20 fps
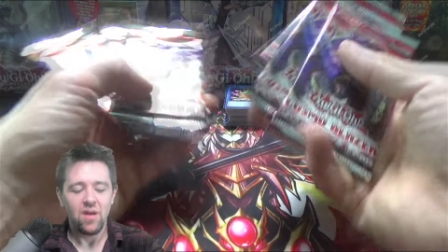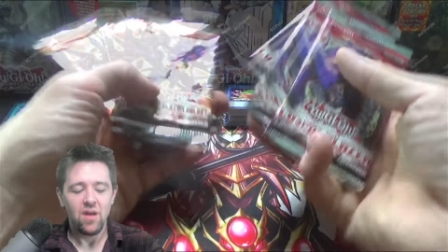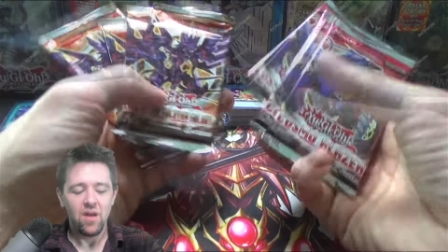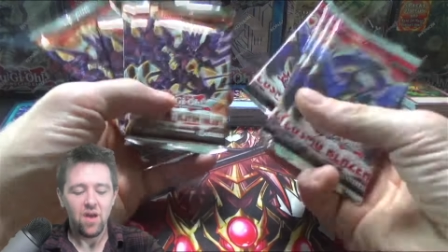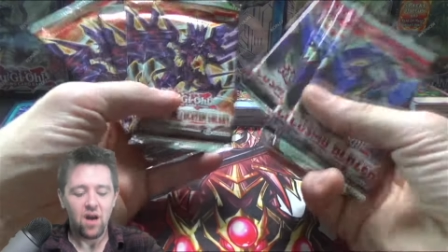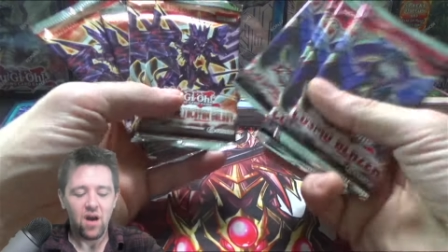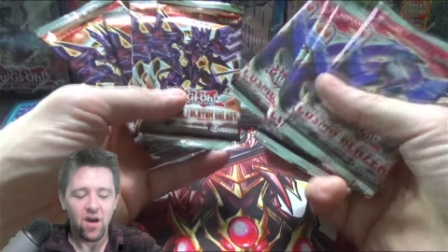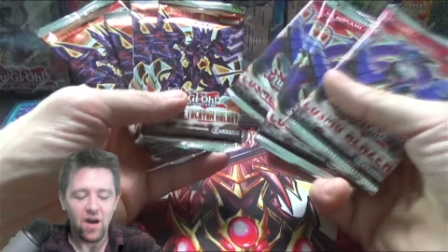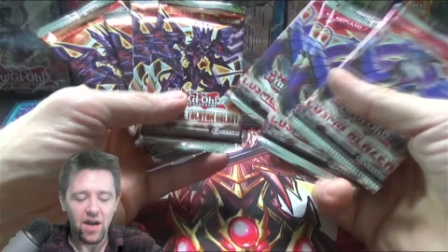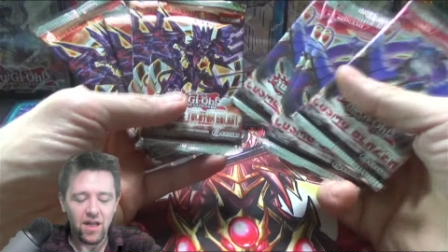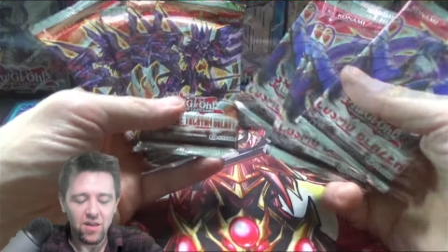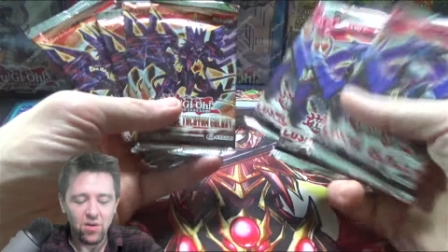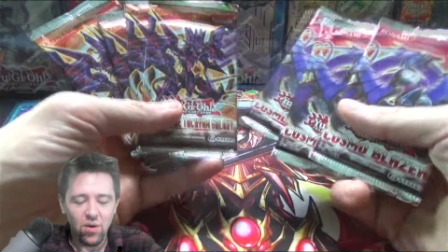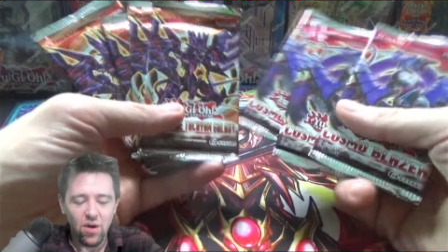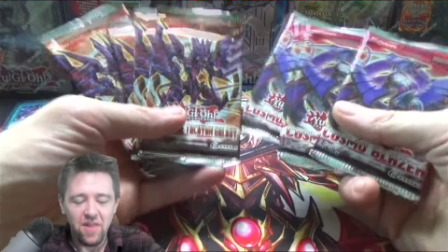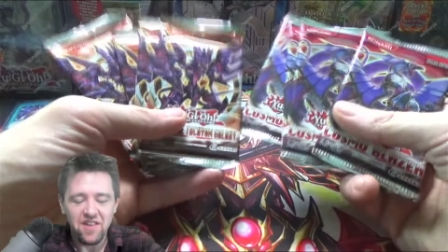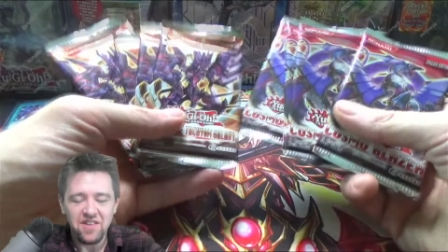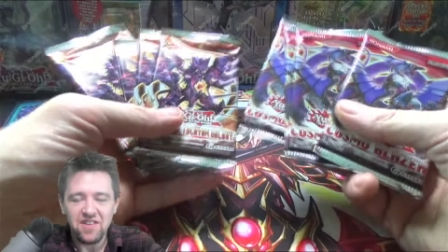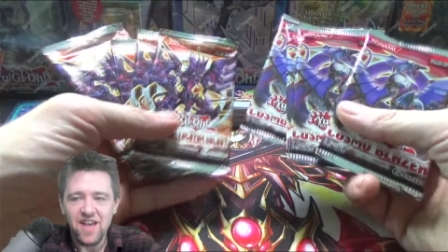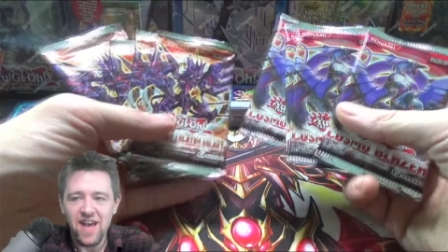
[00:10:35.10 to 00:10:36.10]
Alright,
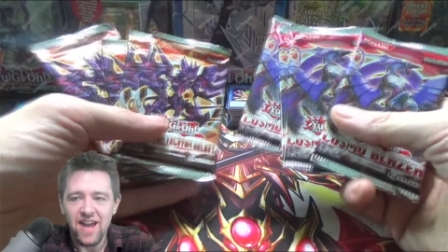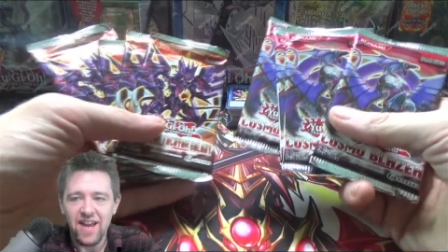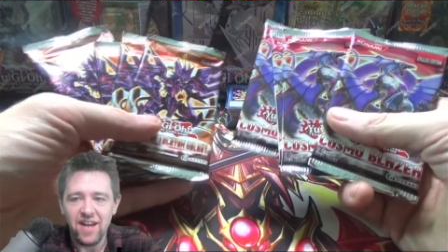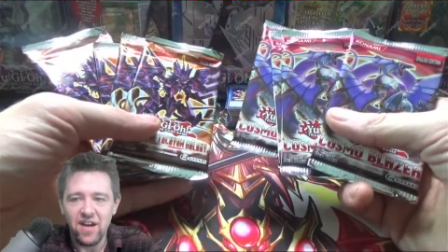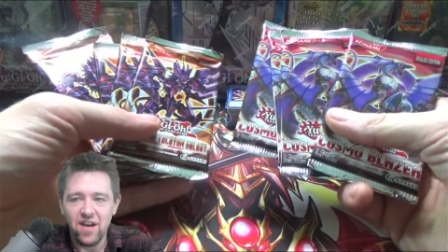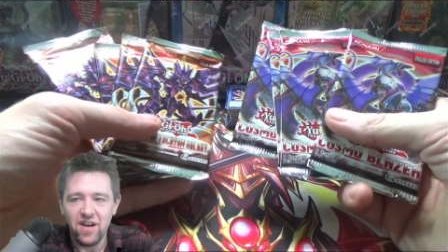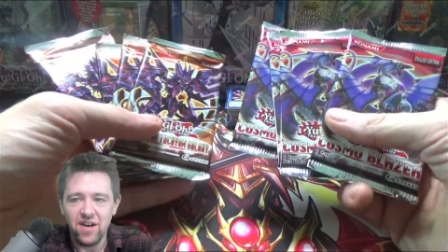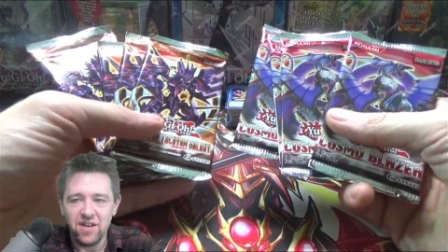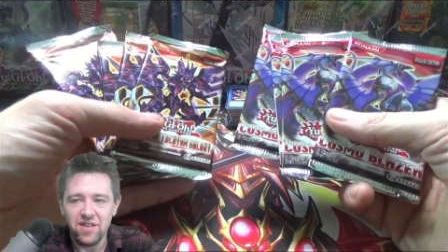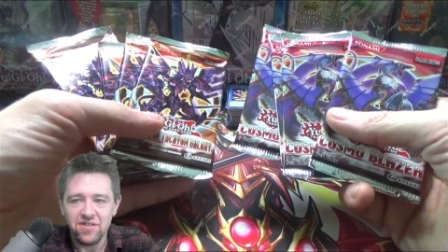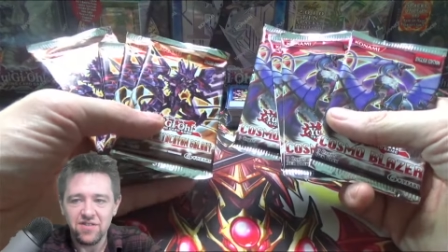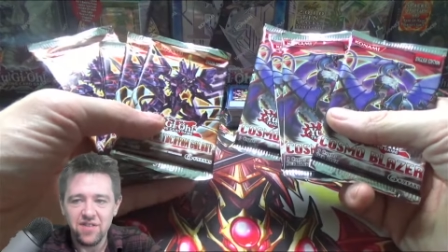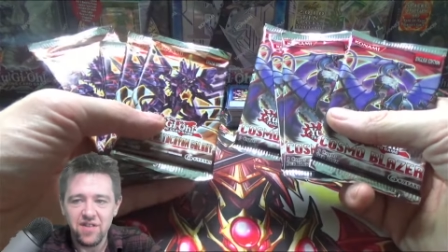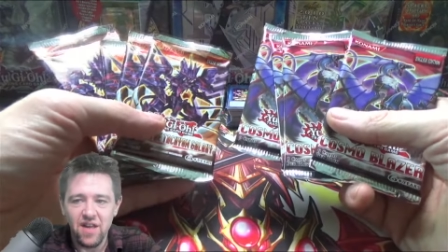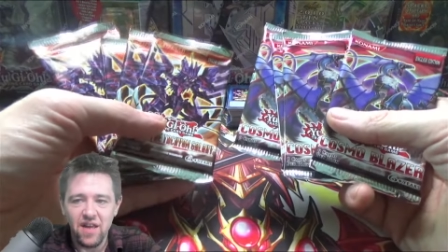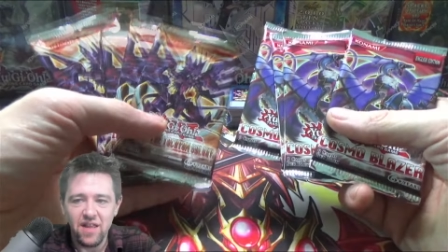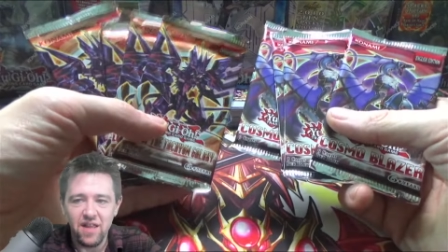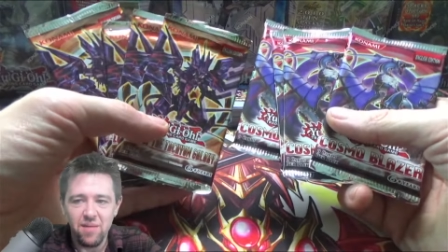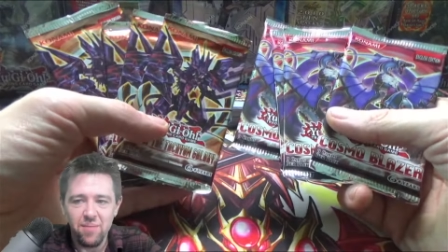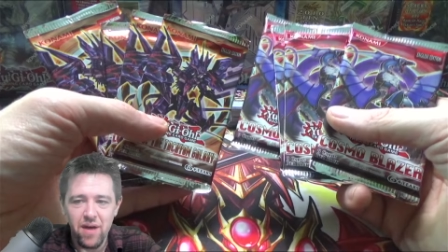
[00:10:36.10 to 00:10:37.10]
Lord of the Tachyon is
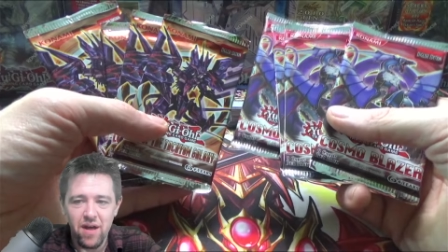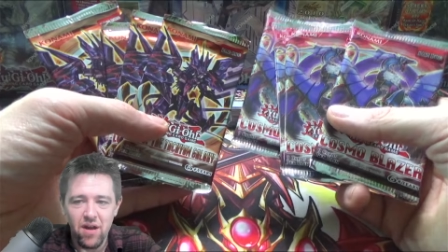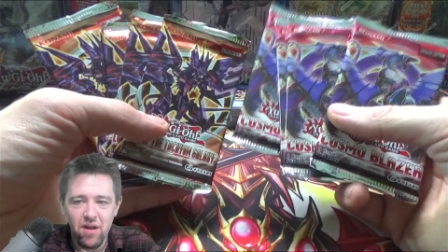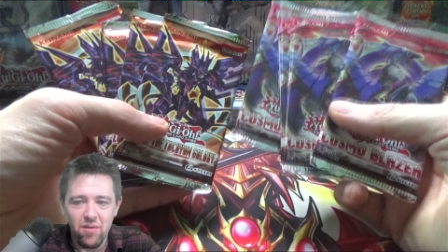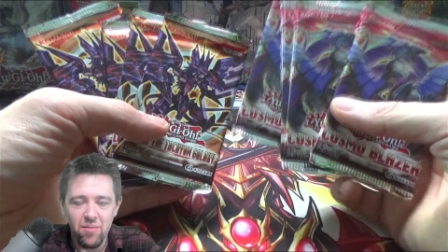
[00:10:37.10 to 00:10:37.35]
slightly better,